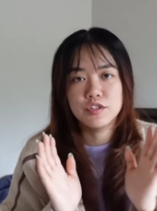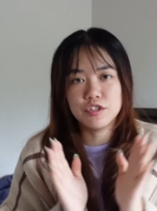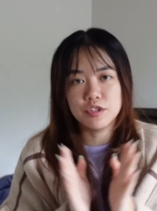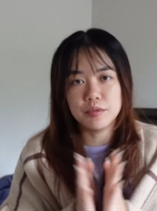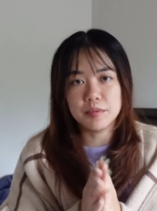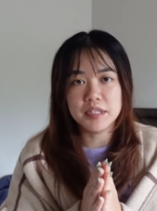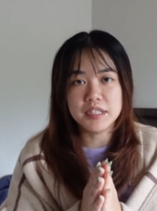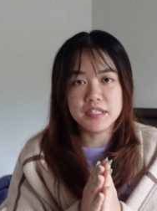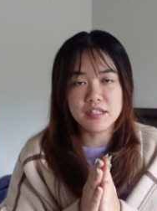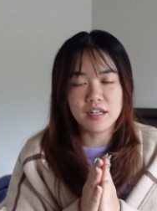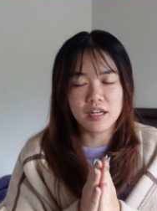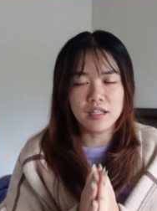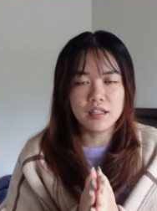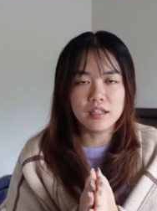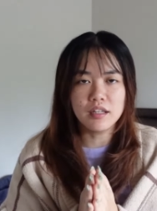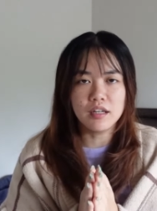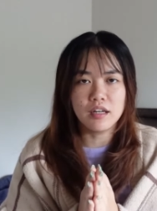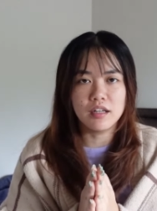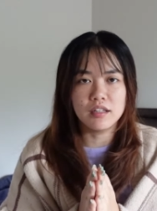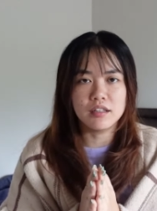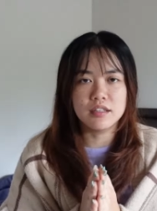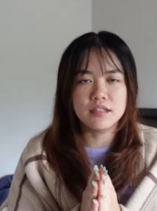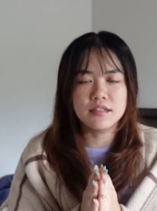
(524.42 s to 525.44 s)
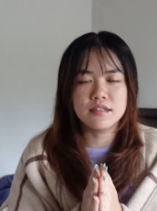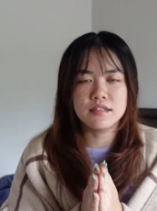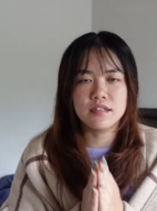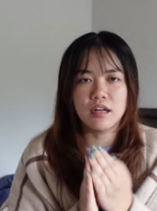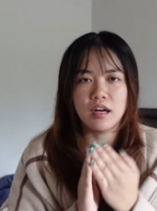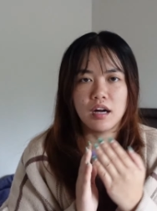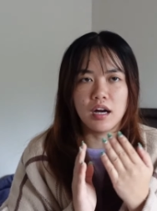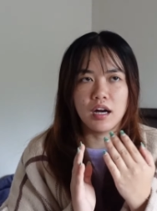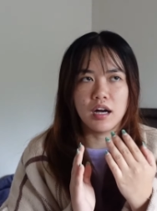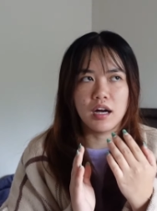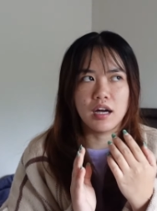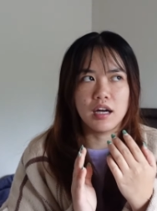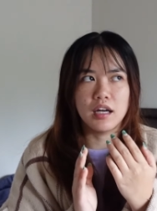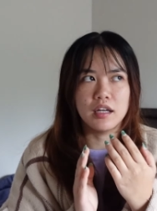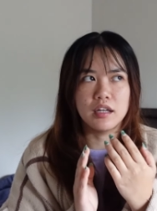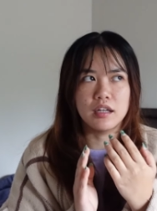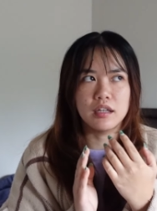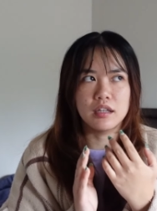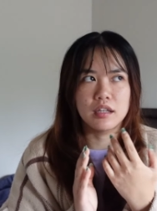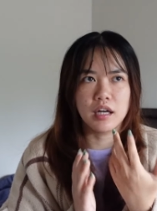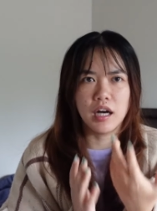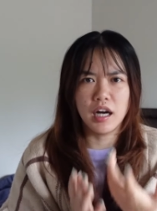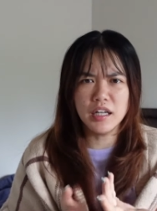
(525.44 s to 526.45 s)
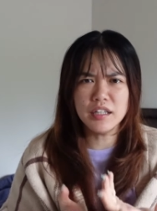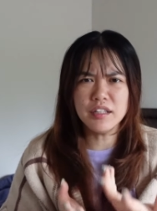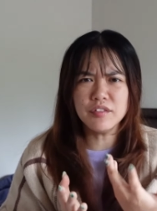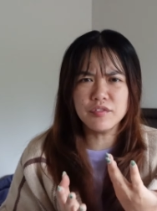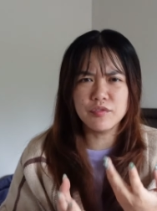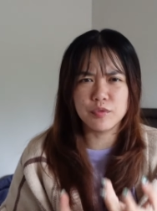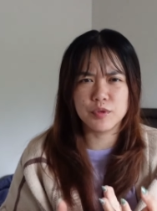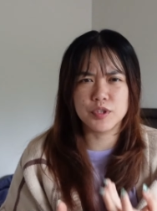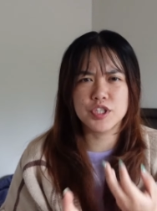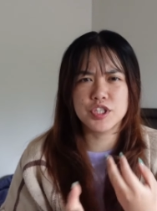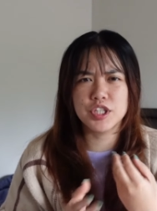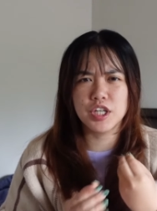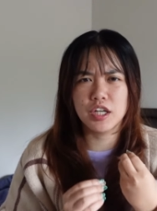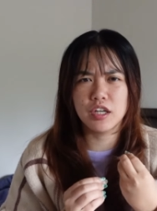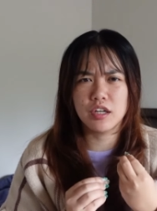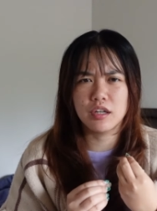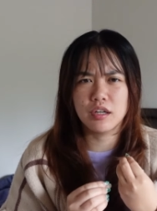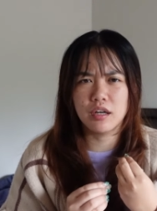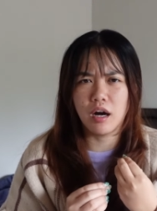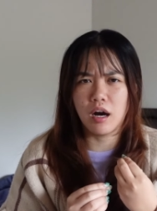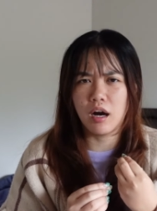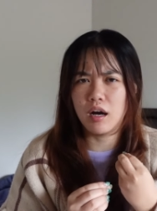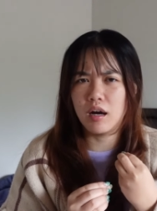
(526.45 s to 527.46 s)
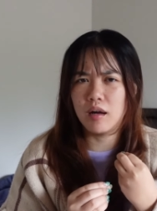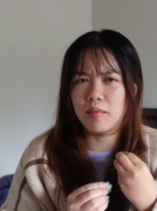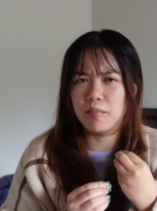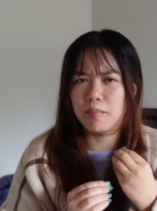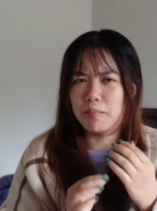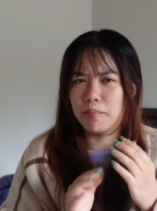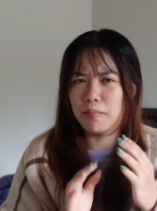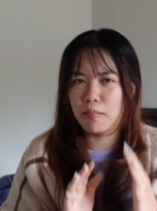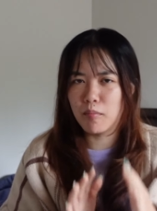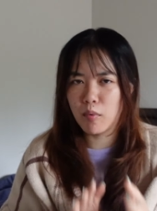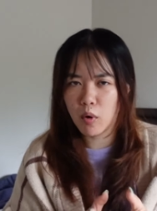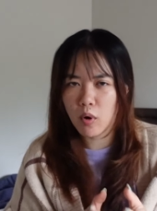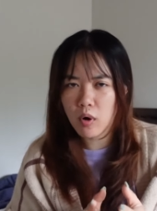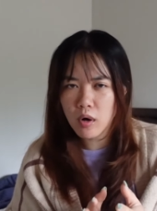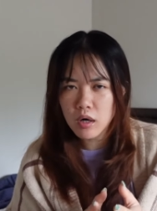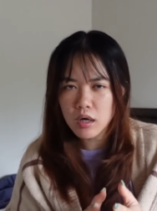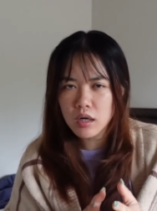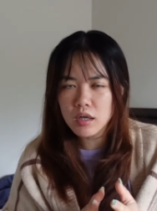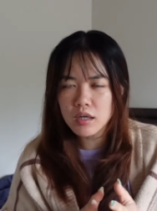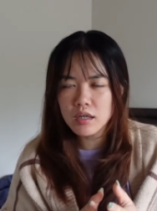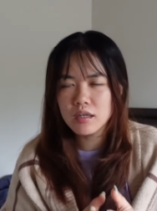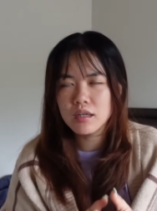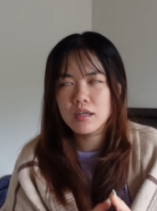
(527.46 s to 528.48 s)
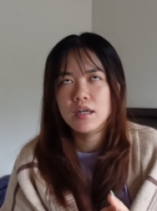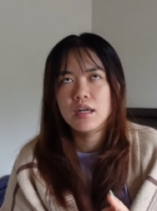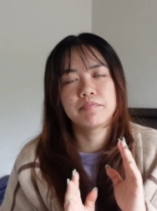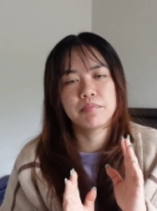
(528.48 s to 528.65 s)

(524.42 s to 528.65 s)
To be entirely honest, I kind of wish I got more.